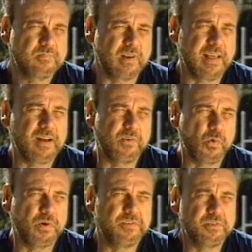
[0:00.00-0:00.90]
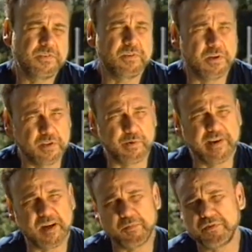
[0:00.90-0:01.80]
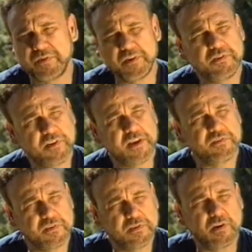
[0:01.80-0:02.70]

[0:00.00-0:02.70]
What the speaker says: loud noises, other animals, and is tested